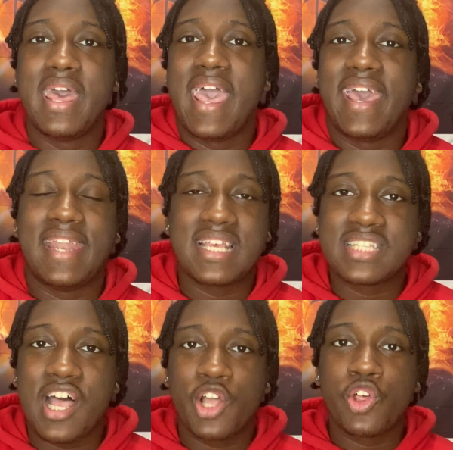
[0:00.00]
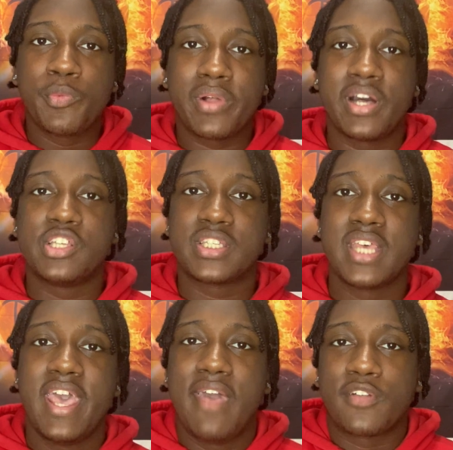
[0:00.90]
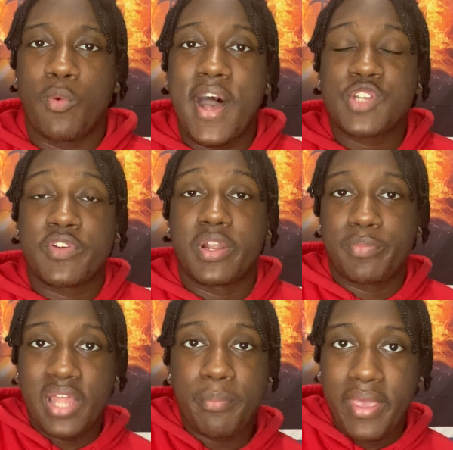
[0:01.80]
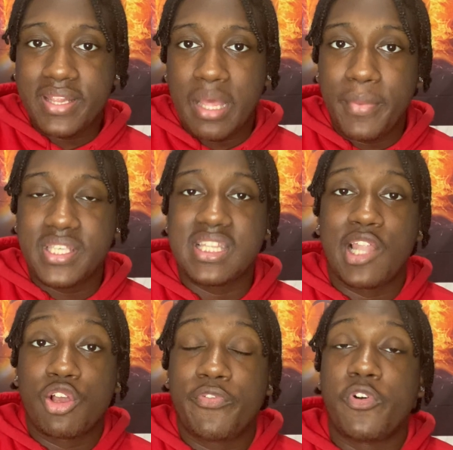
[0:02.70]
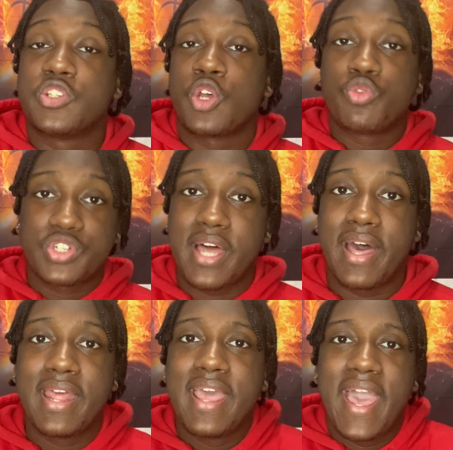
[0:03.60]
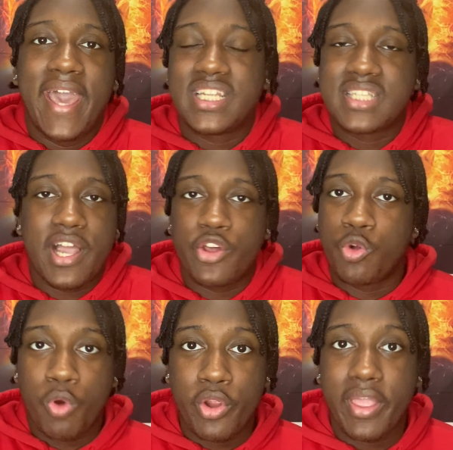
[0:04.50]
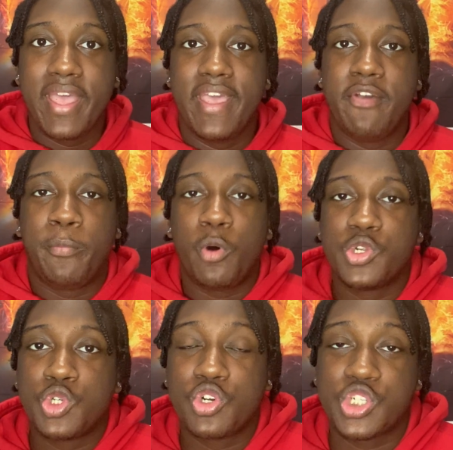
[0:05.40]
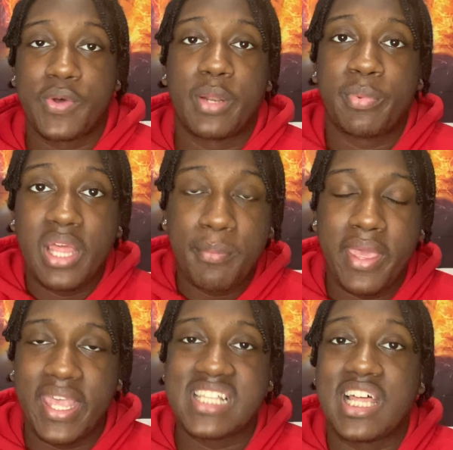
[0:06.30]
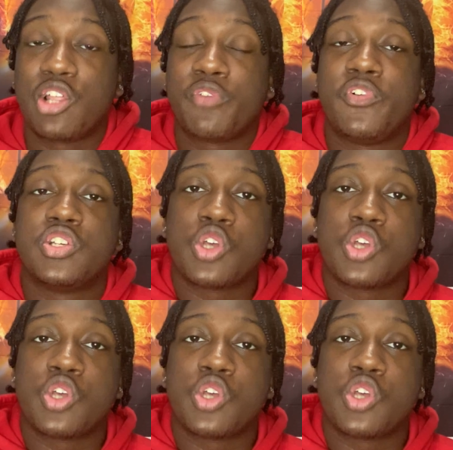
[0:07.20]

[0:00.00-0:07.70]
And that's not good, because if Kawhi's trying to play make, that means he's not looking for his own shot, and it's not going to work. If Paul George is trying to play make, he's not looking for his